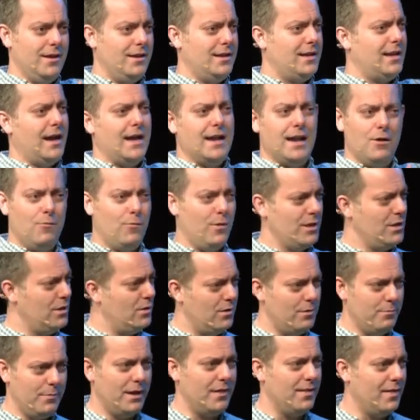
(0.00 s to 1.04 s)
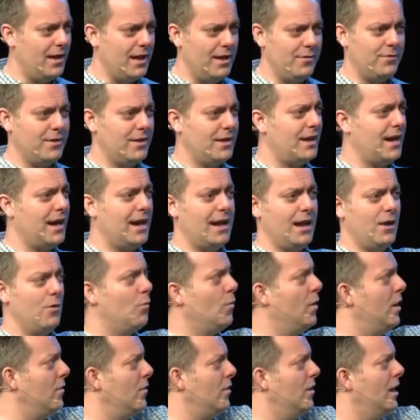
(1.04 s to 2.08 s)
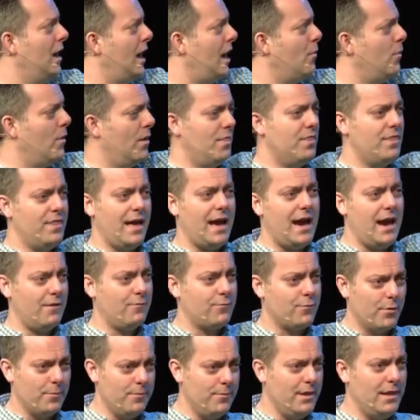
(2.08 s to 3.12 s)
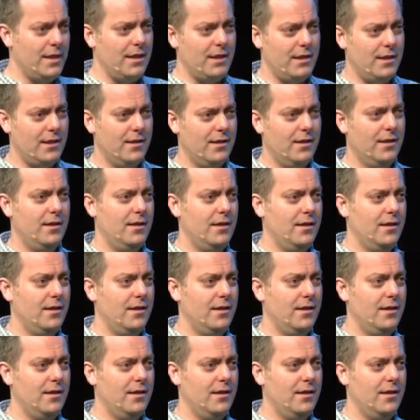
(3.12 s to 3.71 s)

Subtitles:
God, I want you in my life. And God, I want that for me.